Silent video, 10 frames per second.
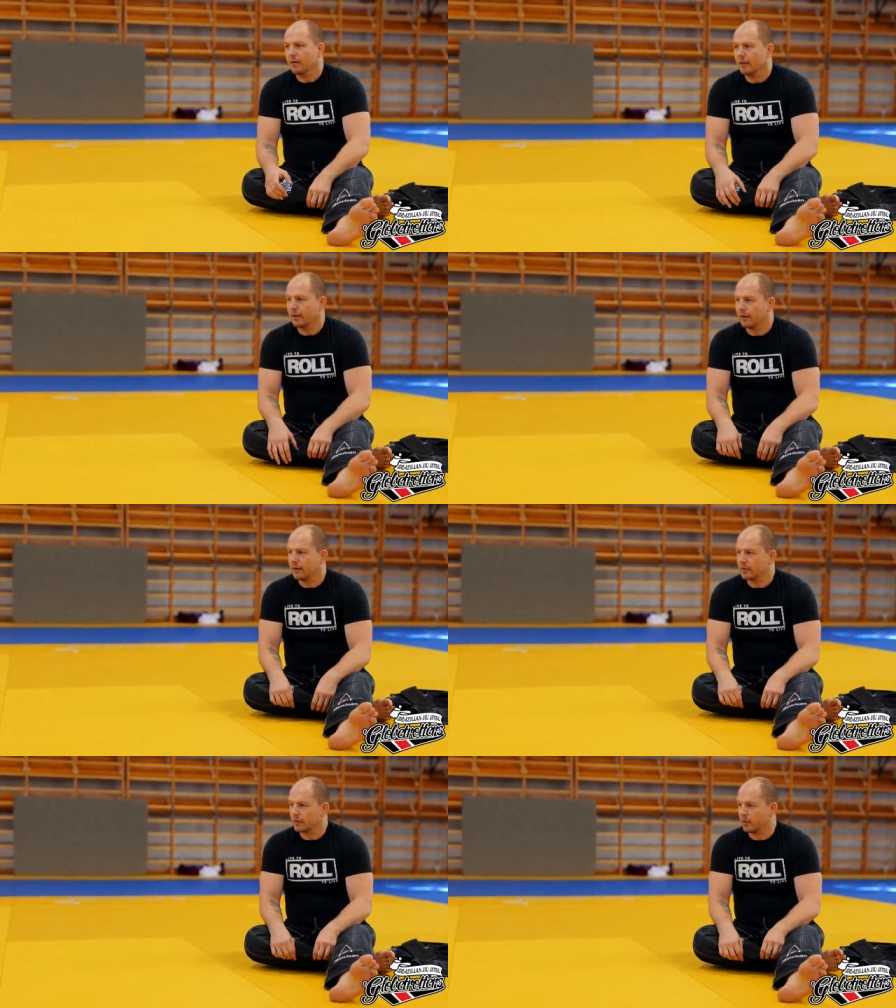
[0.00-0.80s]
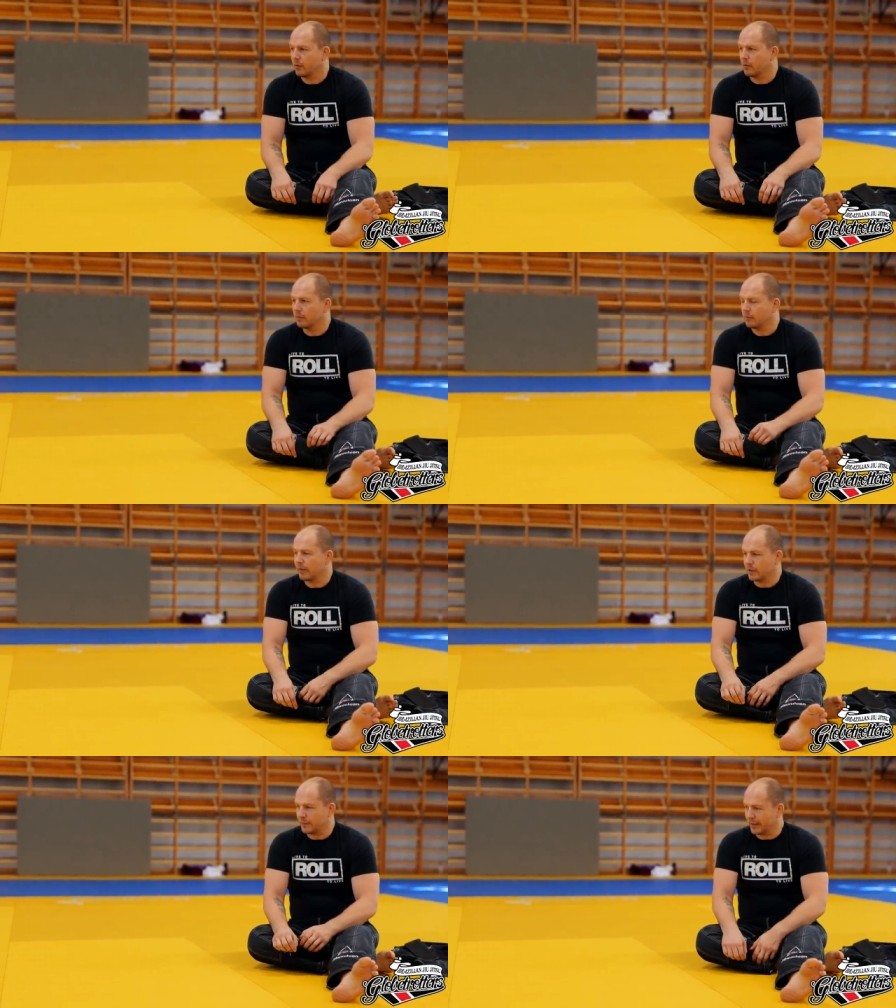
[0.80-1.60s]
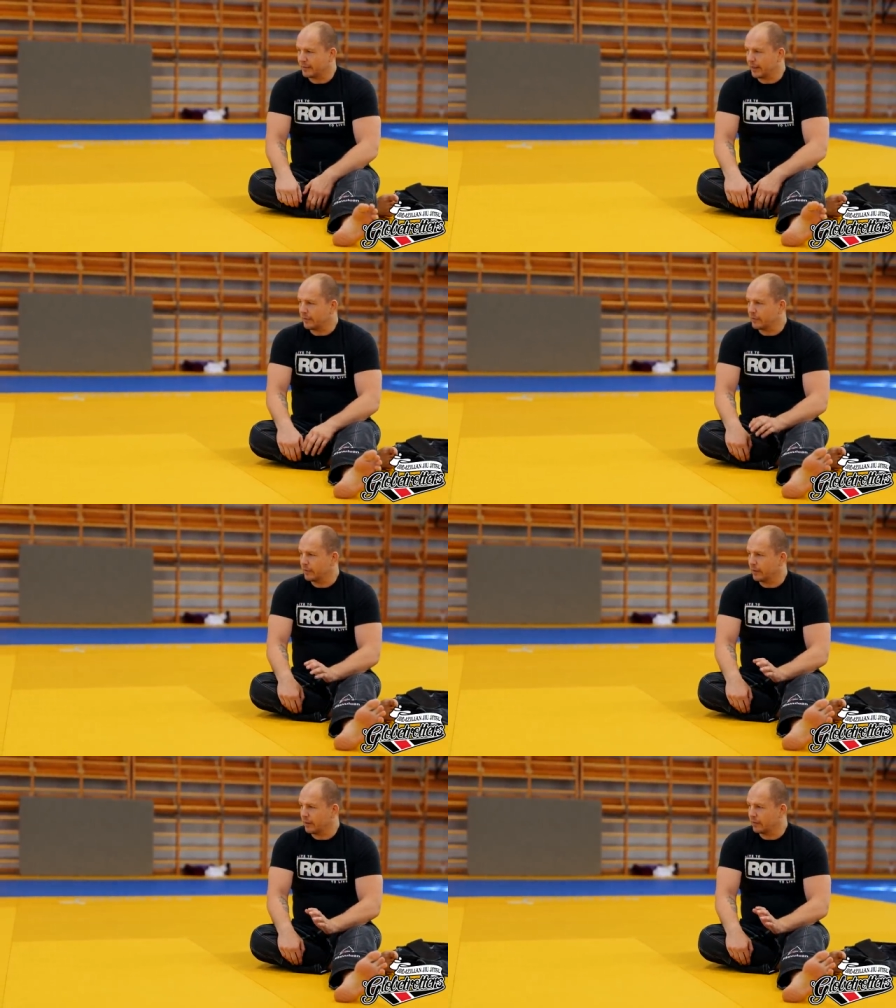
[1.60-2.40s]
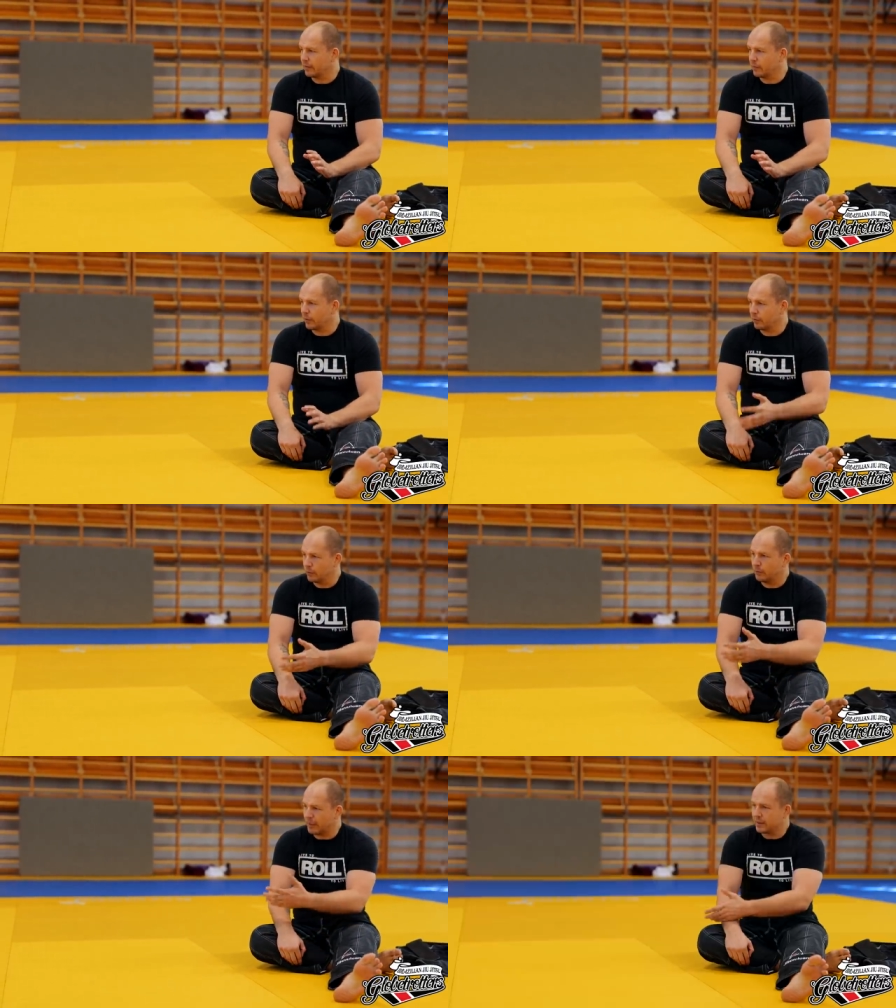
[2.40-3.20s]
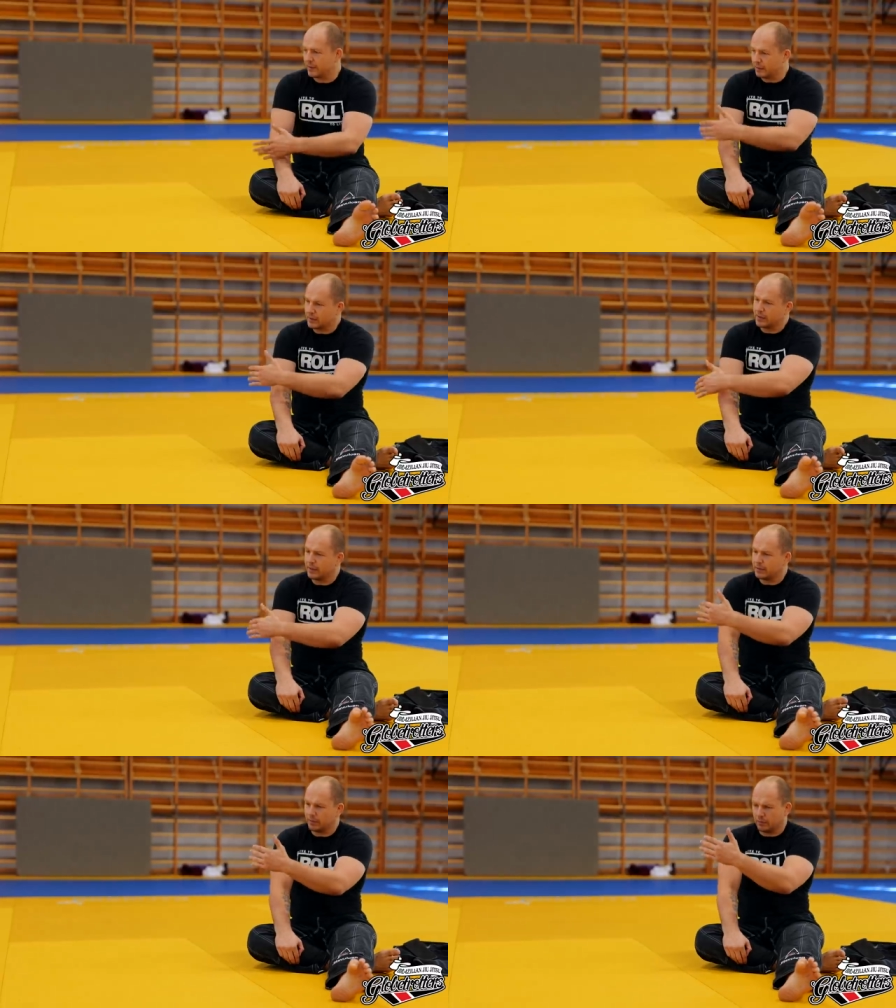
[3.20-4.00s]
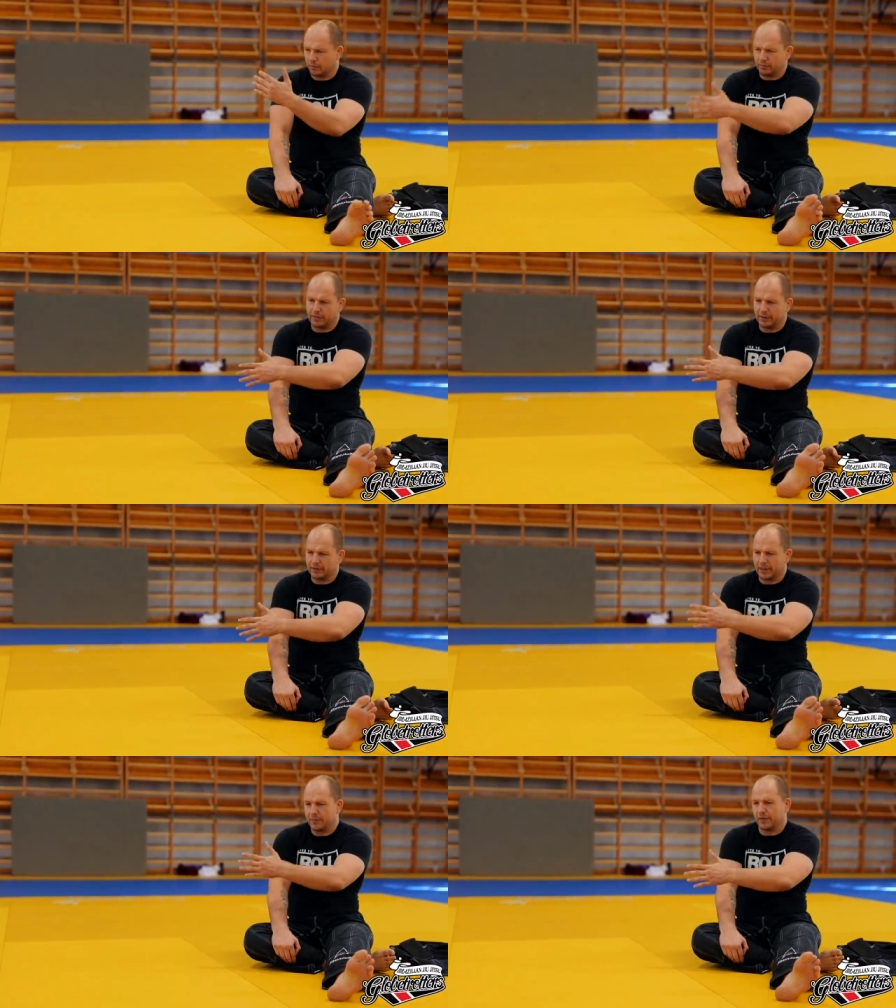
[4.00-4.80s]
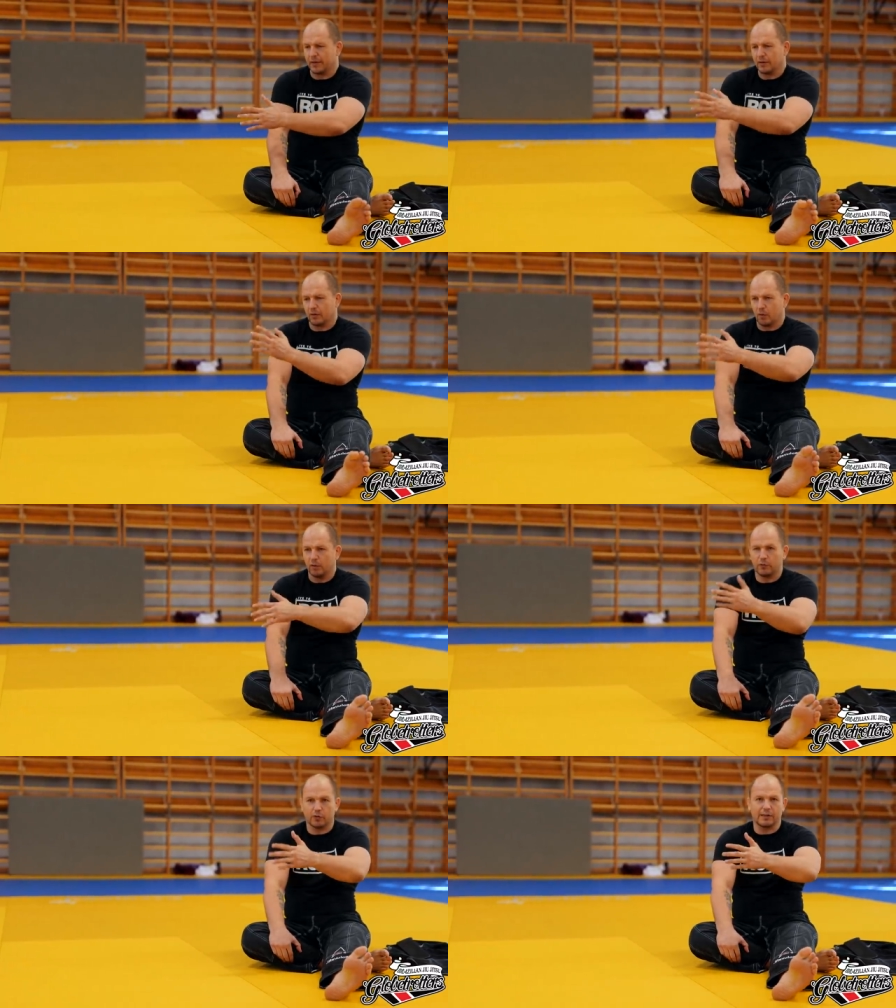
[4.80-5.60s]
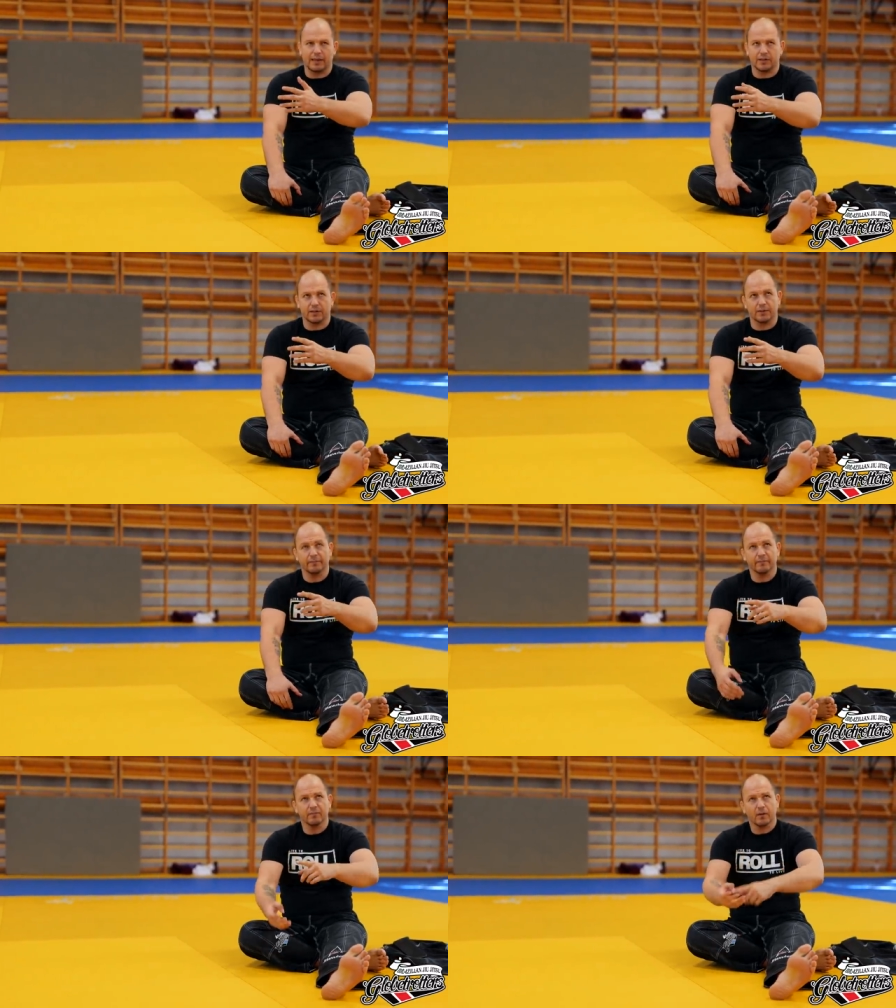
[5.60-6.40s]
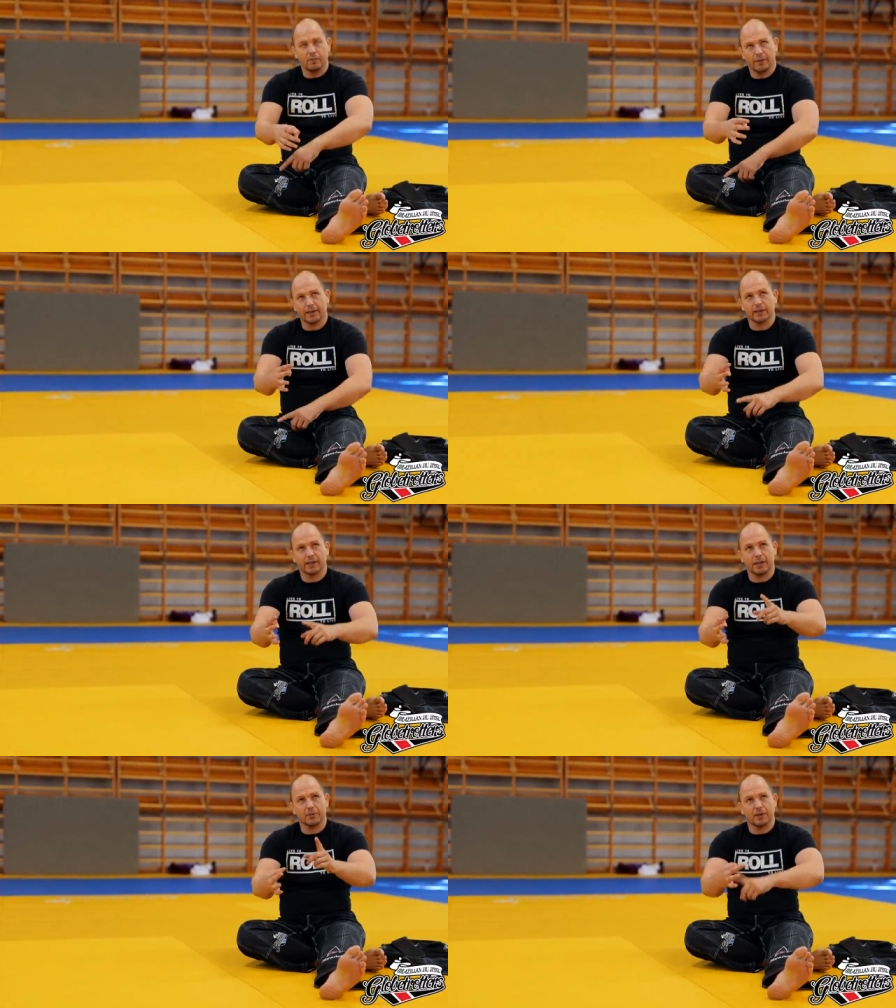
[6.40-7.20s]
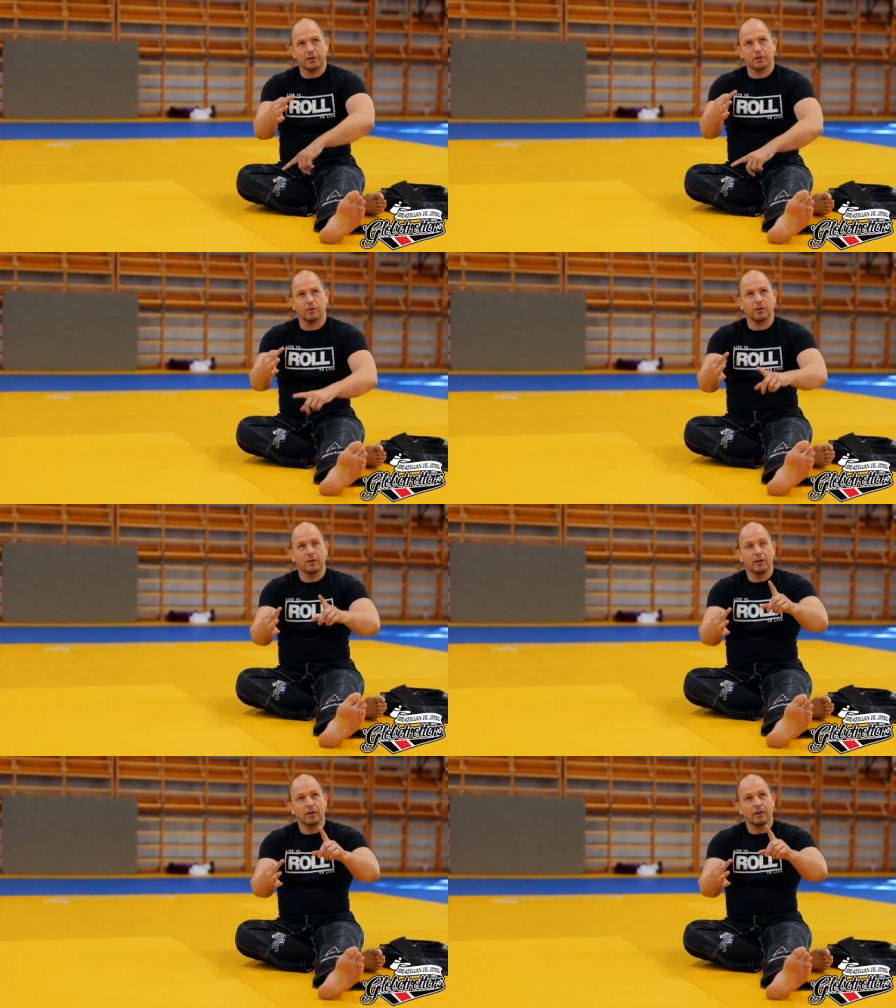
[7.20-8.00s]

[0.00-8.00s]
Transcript: Uh, so expect that, and we will do basically the same thing, all four classes. Back escape, side choke,